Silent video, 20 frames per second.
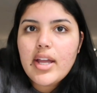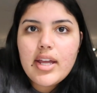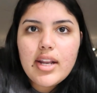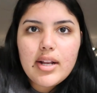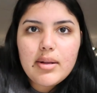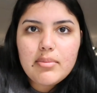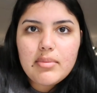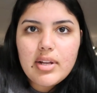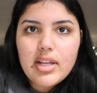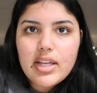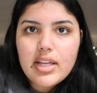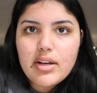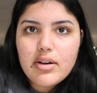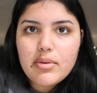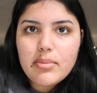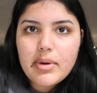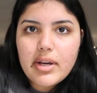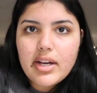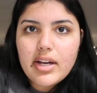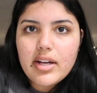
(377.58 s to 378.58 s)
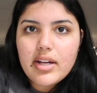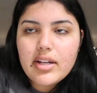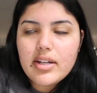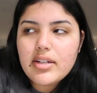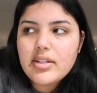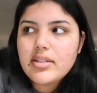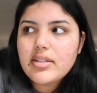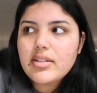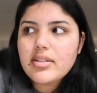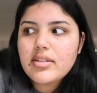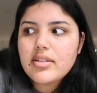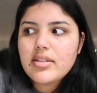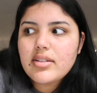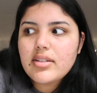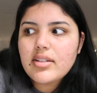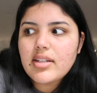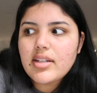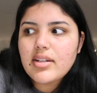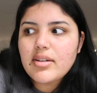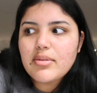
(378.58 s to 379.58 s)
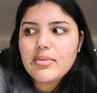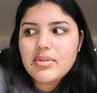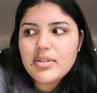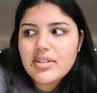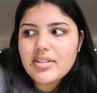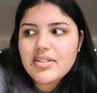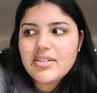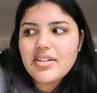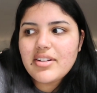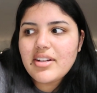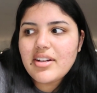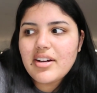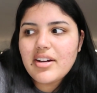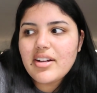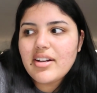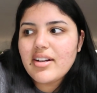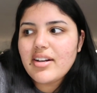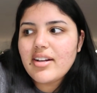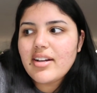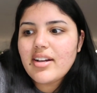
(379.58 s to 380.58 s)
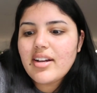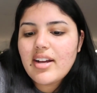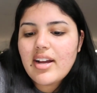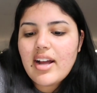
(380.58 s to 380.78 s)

And I'm like, oh my God, like what is going on?